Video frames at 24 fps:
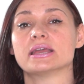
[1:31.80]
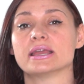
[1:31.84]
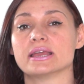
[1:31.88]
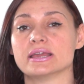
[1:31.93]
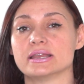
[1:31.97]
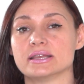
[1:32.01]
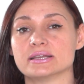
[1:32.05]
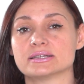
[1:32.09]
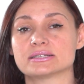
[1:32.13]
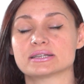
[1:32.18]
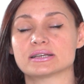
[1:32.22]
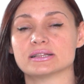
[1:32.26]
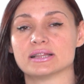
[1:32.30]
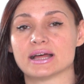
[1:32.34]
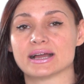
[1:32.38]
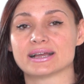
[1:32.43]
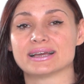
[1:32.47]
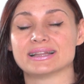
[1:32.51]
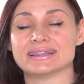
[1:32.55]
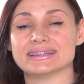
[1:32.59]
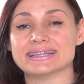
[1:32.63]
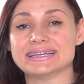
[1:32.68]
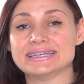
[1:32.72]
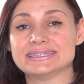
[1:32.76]
it is
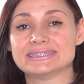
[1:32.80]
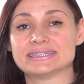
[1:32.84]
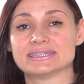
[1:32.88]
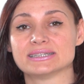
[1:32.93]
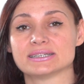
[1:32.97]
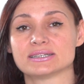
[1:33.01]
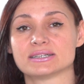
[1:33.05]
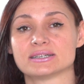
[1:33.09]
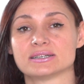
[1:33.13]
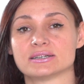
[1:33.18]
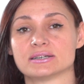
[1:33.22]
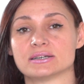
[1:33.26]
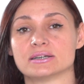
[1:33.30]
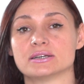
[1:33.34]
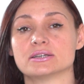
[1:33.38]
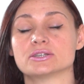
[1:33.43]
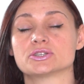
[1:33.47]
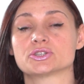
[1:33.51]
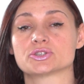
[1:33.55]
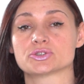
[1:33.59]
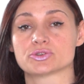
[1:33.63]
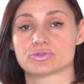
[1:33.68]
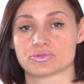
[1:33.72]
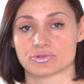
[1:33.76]
Glagolitic
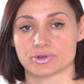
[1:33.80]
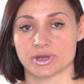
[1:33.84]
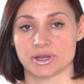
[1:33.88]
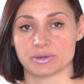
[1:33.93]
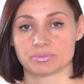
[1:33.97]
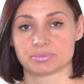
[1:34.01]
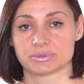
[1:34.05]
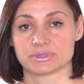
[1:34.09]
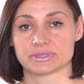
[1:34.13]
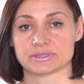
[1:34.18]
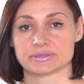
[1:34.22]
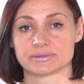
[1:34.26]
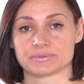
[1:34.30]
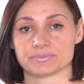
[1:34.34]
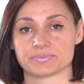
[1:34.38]
script.